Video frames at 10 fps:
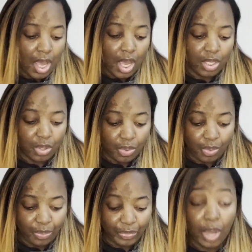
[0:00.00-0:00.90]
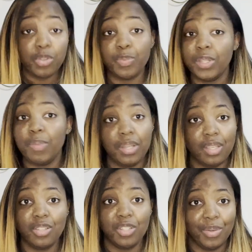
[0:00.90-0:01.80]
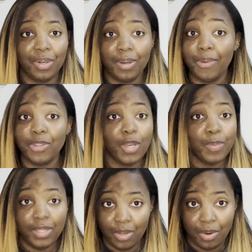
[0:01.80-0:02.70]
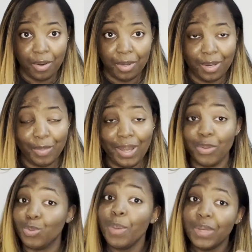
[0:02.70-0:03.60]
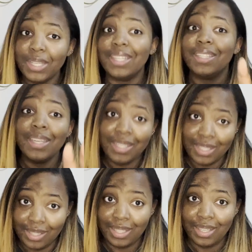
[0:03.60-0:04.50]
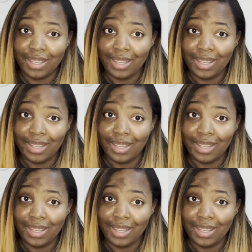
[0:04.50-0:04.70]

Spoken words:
So I was spending money in January. I was swiping the card. I was swiping it intentionally,